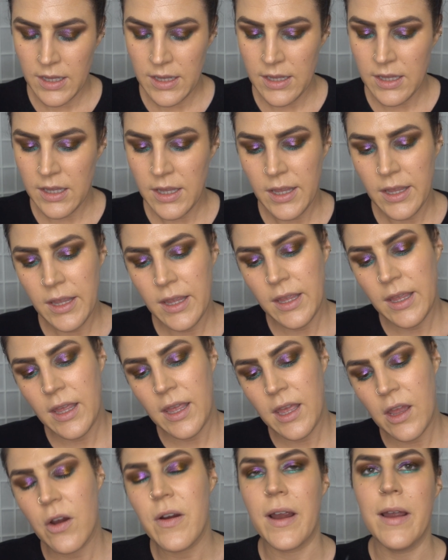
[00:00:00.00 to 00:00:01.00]

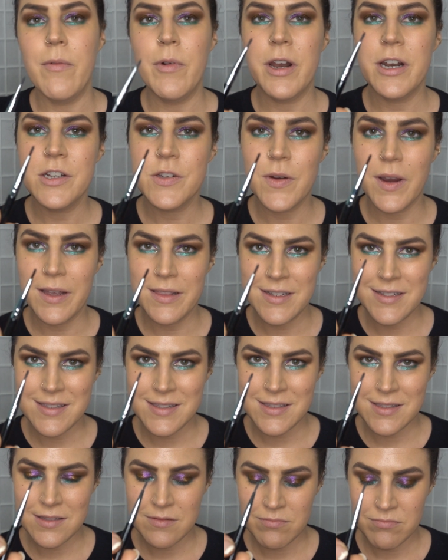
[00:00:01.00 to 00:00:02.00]
Uh, all right, we're gonna try
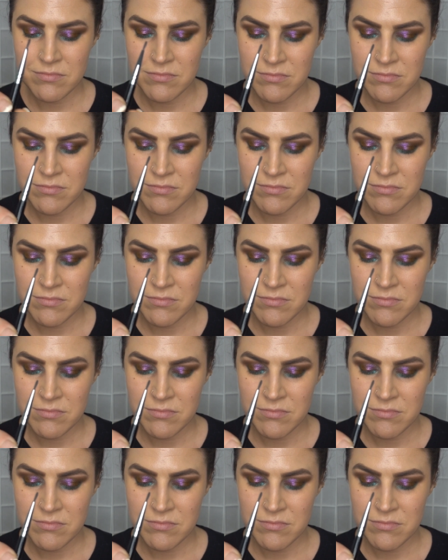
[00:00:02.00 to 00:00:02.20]
this.